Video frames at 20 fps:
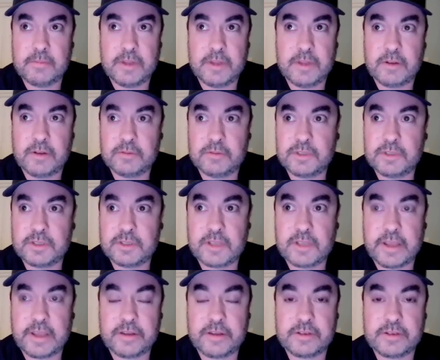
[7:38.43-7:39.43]
you know,
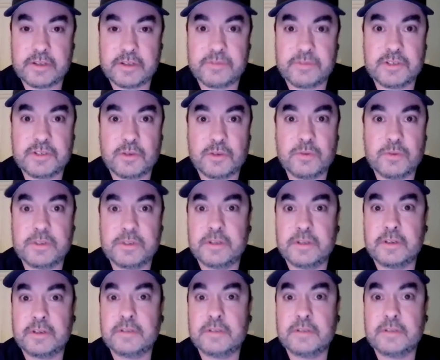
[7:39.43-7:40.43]
just get yourself soaked
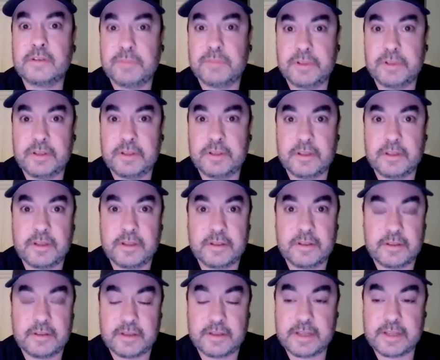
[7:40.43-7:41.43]
in it completely.
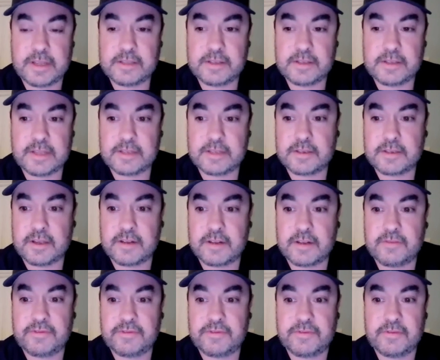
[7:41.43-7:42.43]
And that's
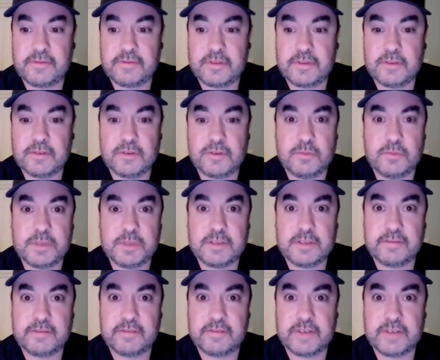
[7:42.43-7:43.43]
kind of the two bits
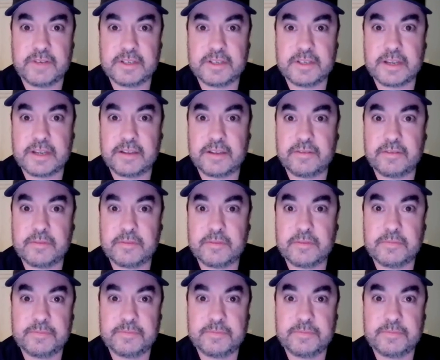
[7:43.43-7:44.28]
of advice I'd give him.